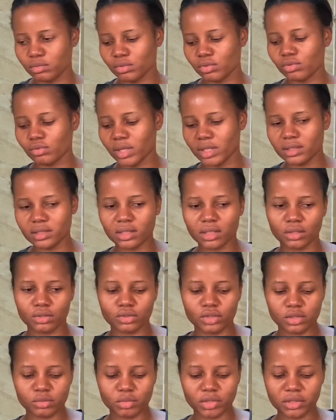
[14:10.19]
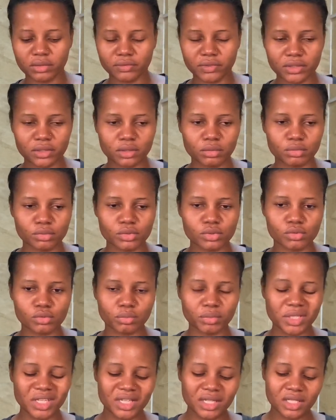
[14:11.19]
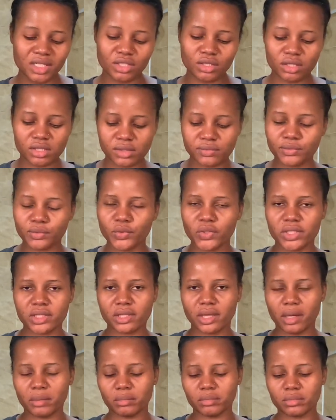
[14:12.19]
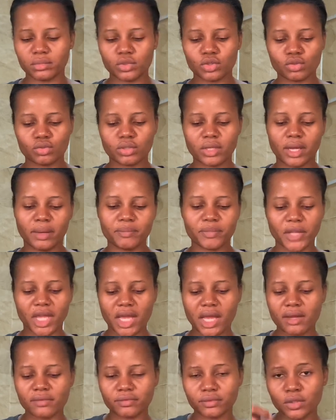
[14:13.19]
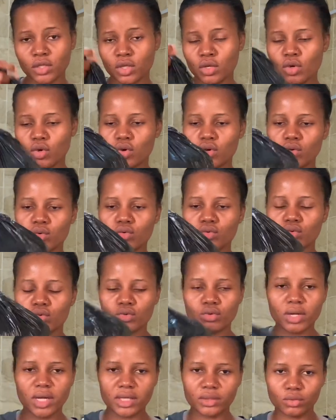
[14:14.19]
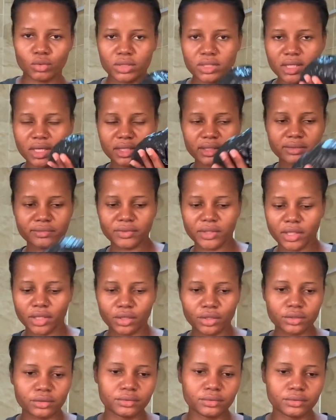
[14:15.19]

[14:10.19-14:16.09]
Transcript: So I think I'll just make the vegetable soup. It doesn't waste time. So yeah, I have ugu and water leaf here.